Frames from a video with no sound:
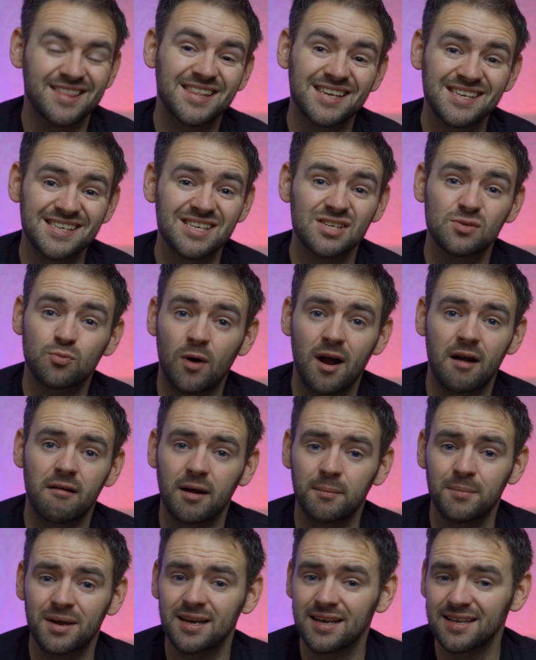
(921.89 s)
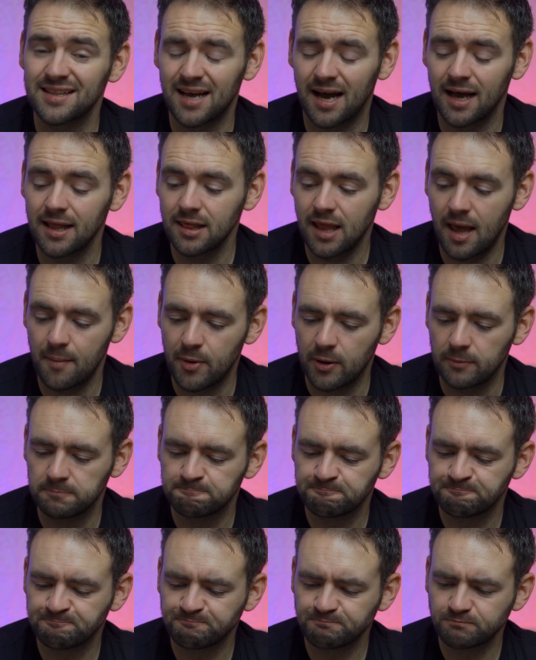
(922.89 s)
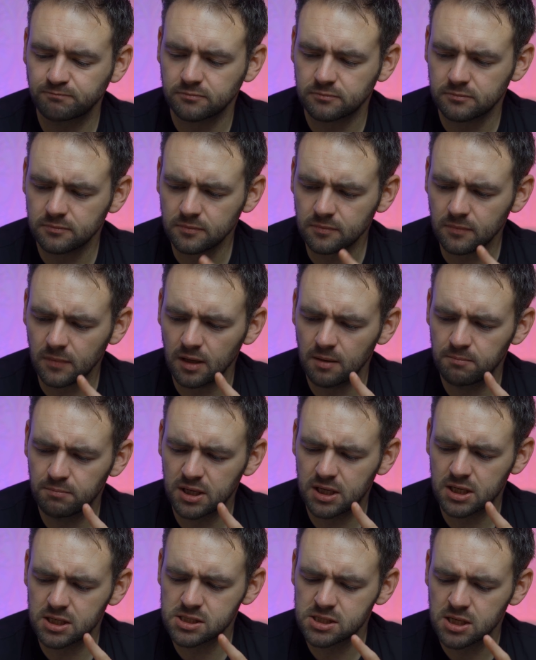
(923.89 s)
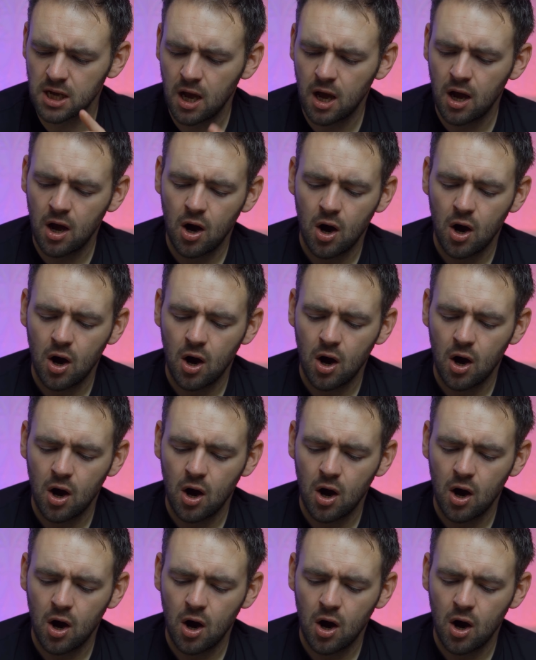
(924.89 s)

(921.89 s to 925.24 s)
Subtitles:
And this is where I'm in a dilemma. Because